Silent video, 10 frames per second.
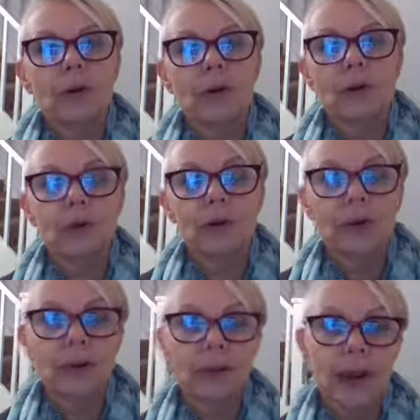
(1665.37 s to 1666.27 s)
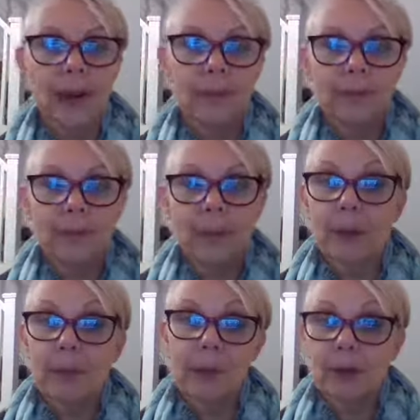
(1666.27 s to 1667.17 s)
on for you, then
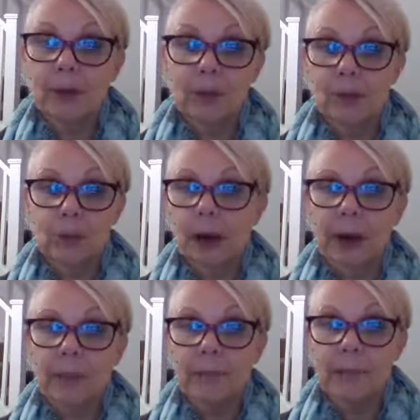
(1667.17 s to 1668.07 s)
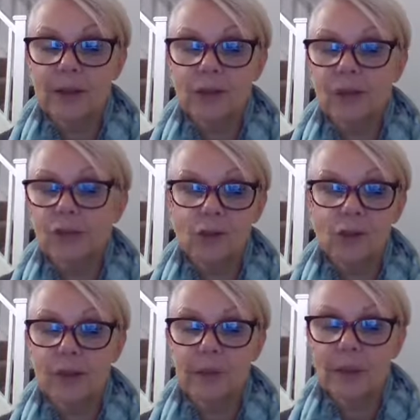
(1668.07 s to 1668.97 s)
maybe look elsewhere, because it's just
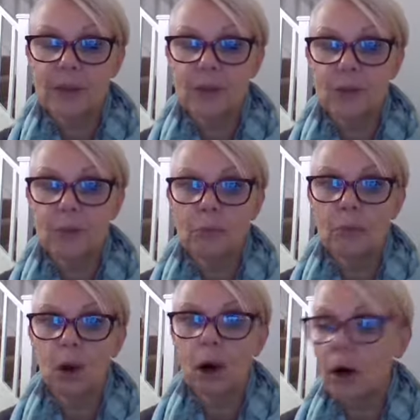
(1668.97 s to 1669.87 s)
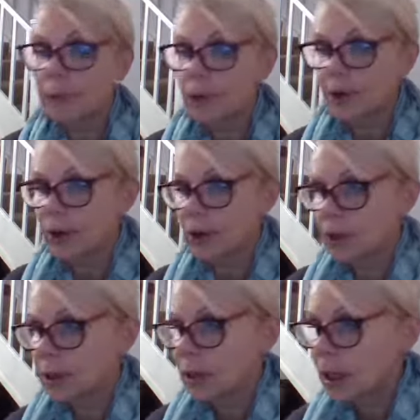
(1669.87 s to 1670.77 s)
going to make you more
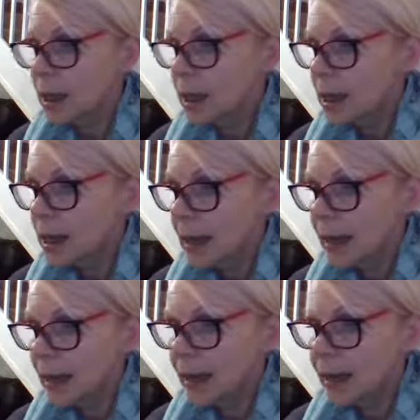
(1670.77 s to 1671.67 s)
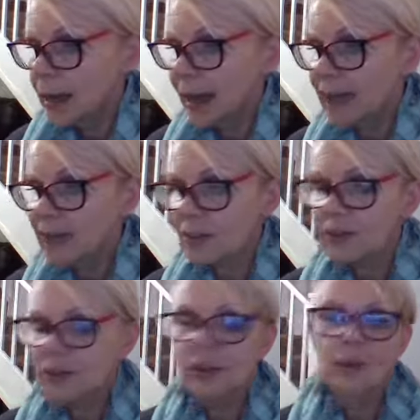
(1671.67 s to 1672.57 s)
heartbroken.
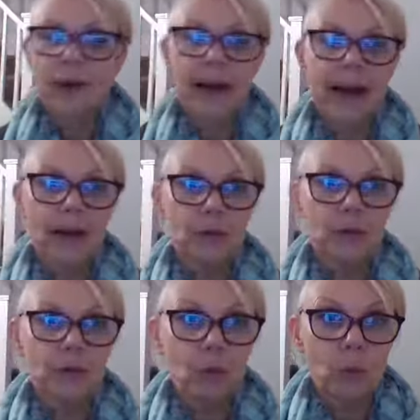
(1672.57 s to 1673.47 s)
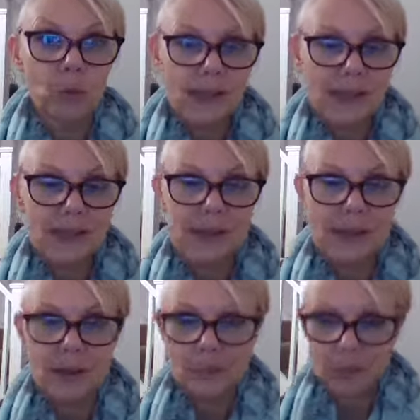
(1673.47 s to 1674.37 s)
Anxiety around all the reward
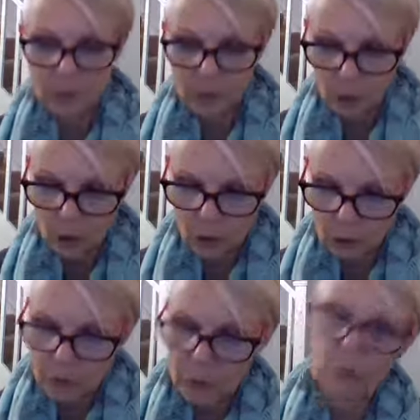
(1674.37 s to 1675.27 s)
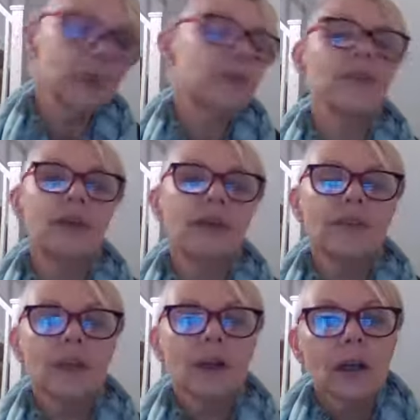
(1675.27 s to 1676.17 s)
systems and
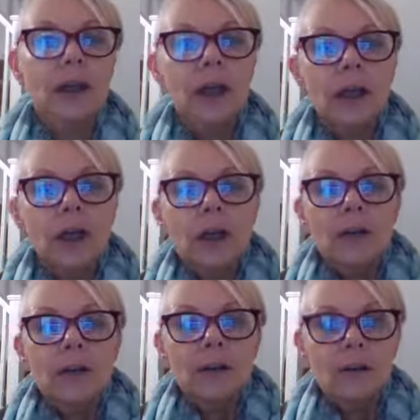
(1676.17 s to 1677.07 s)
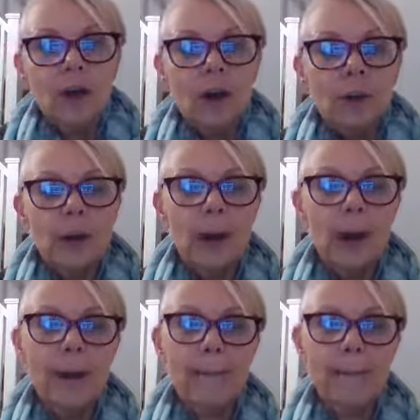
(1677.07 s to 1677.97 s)
consequences. So
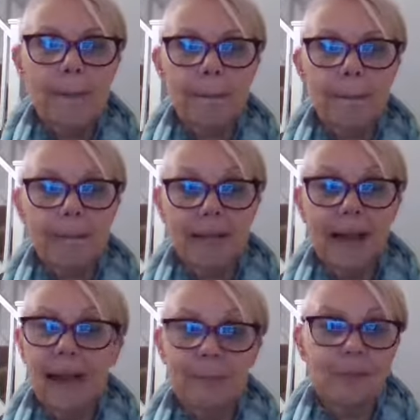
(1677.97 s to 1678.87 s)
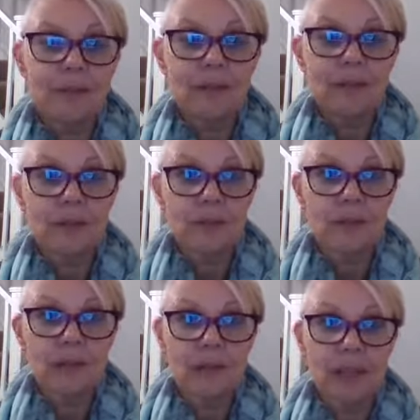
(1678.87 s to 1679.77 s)
yeah, this
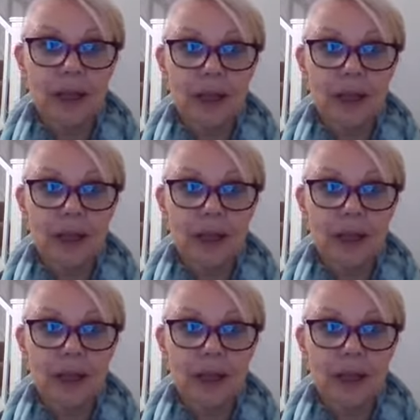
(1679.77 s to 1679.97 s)
is a big